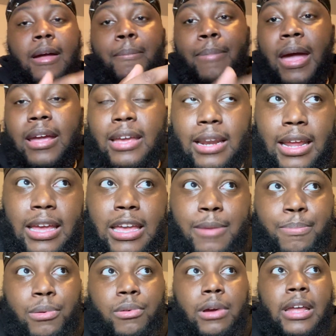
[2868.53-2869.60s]
back in the
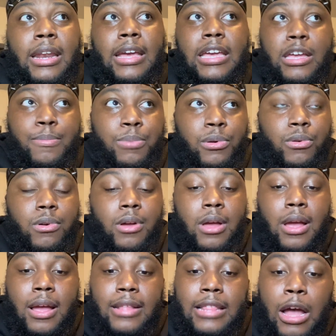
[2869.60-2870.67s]
Hebrew, in the Hebrew,
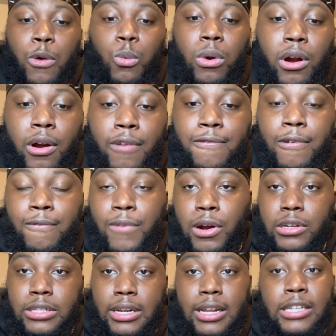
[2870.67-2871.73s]
that word for
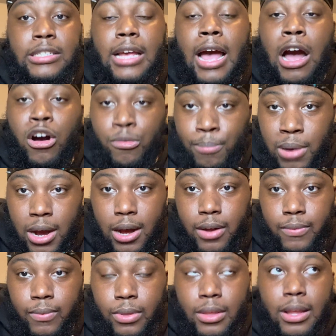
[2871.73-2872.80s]
virgin is alma.
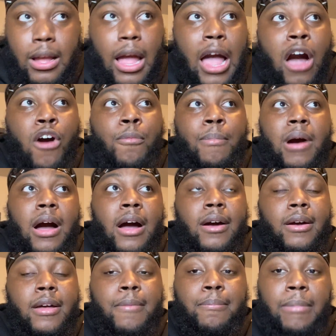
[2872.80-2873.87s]

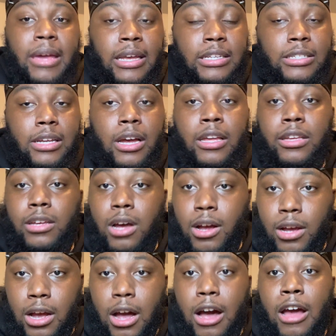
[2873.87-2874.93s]
Alma means a
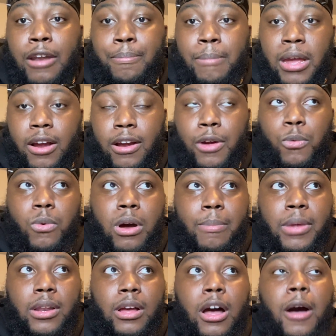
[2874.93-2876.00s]
young unmarried
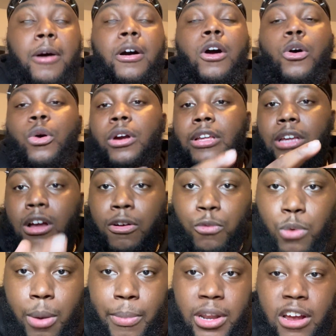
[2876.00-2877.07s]
woman uh, or a young
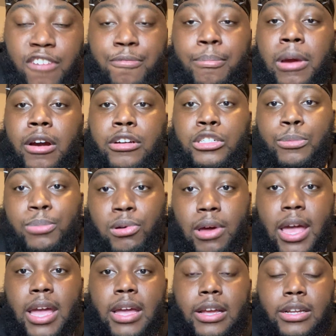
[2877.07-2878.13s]
woman of marriageable
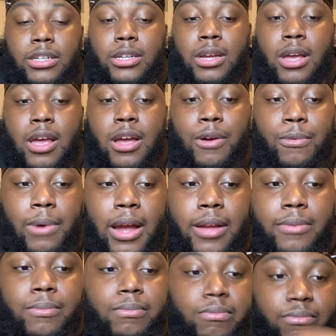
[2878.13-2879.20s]
age,
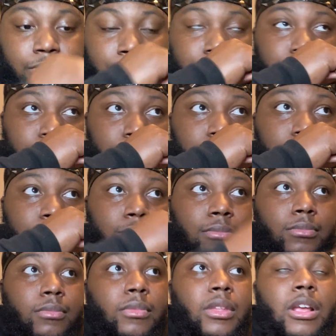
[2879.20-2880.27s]
right?
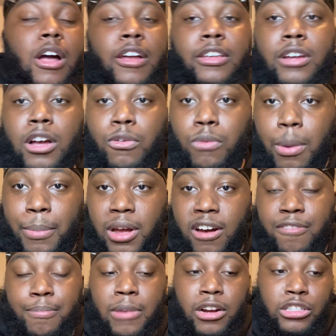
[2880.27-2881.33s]
A young woman
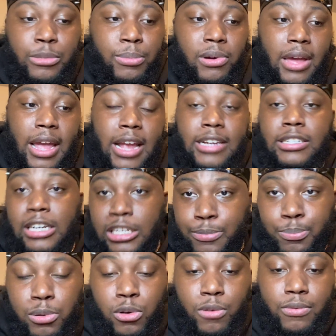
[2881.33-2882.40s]
of marriageable age. Let's
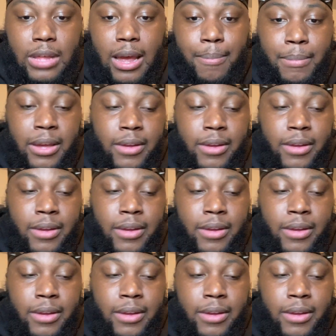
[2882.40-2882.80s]
prove that,